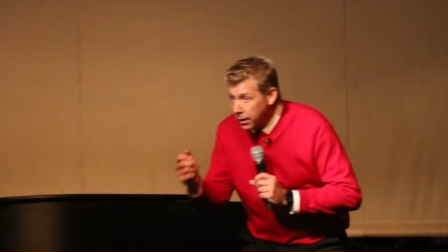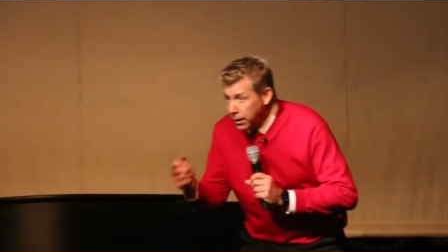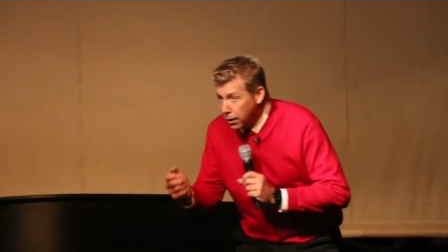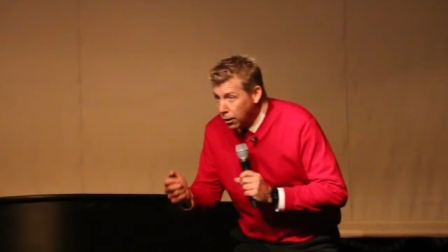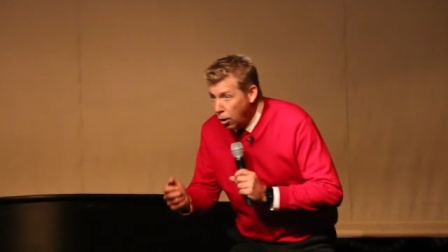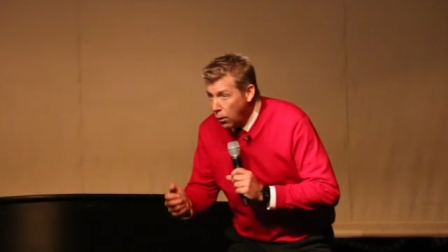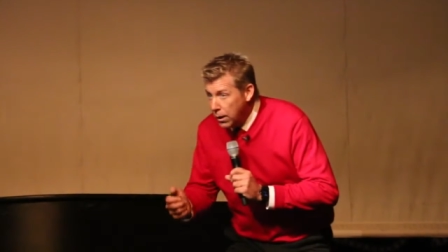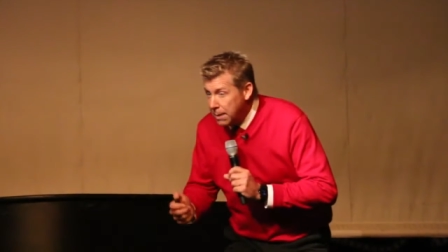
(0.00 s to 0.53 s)
the
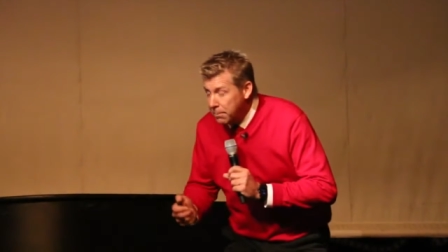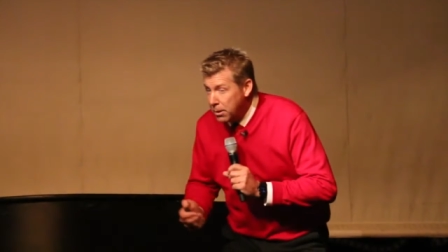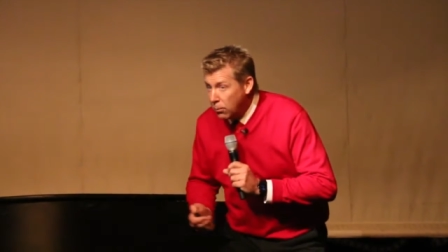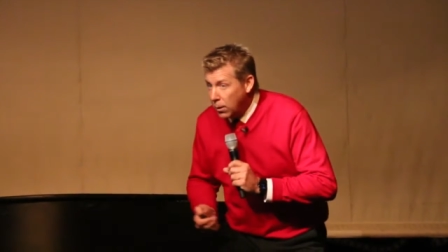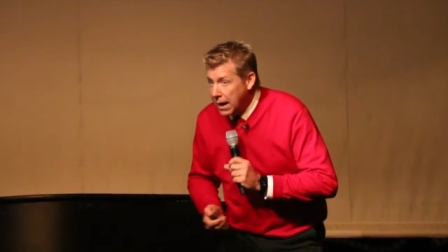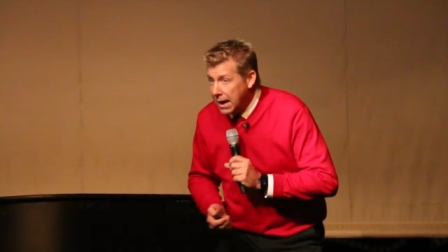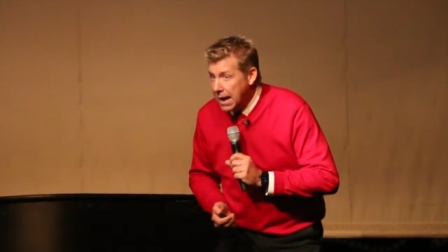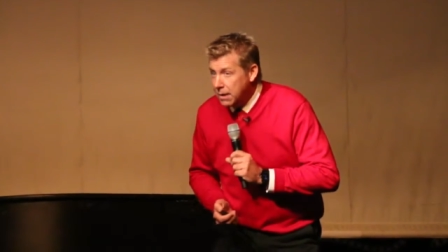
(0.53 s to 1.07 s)
little old
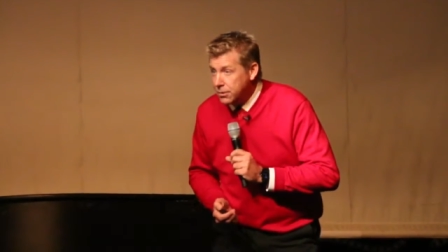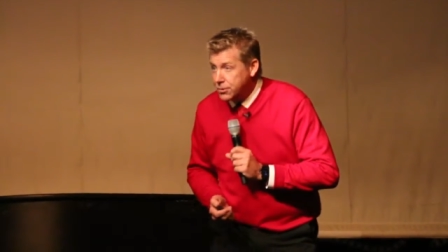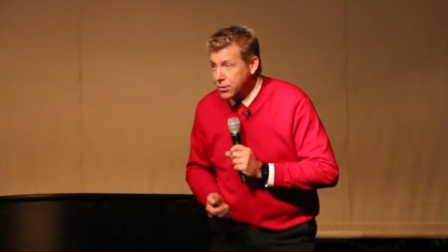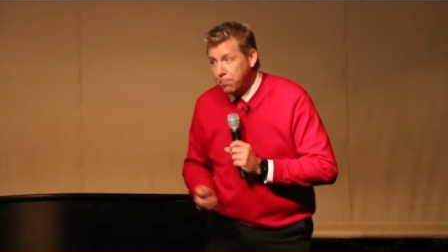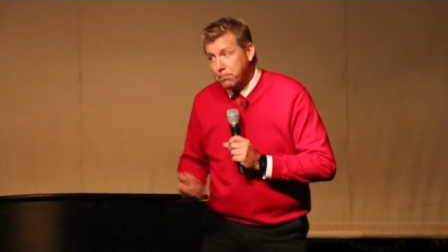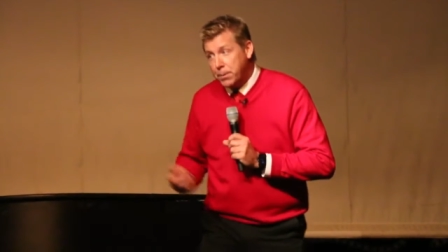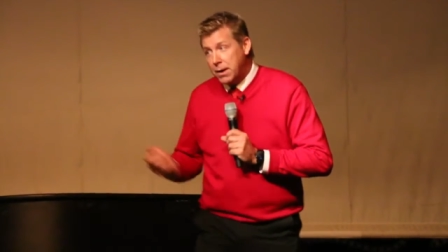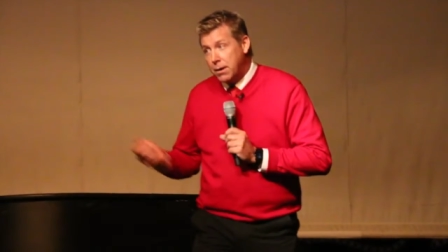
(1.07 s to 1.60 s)
Hemingway house
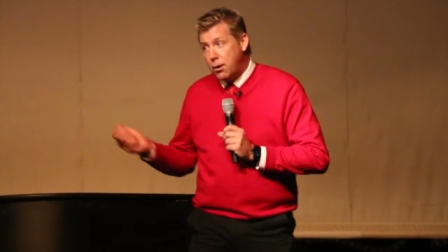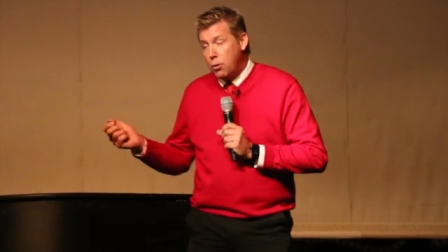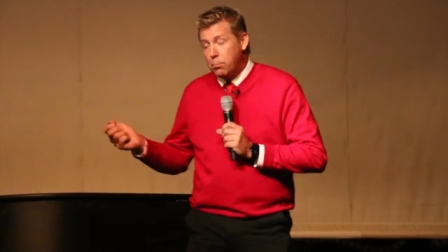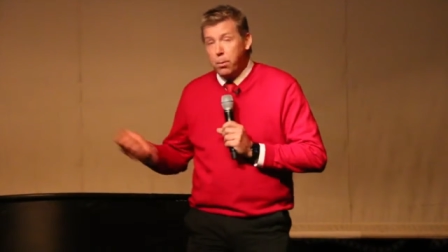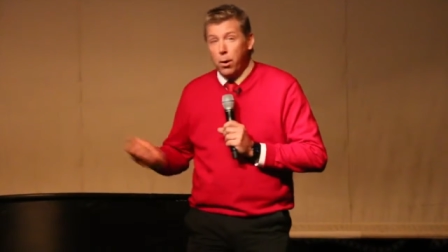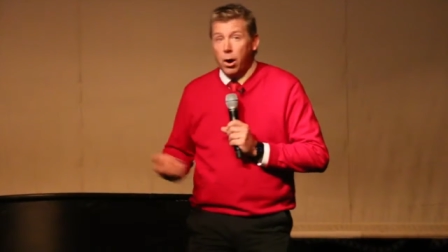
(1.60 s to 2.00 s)
up there in Oak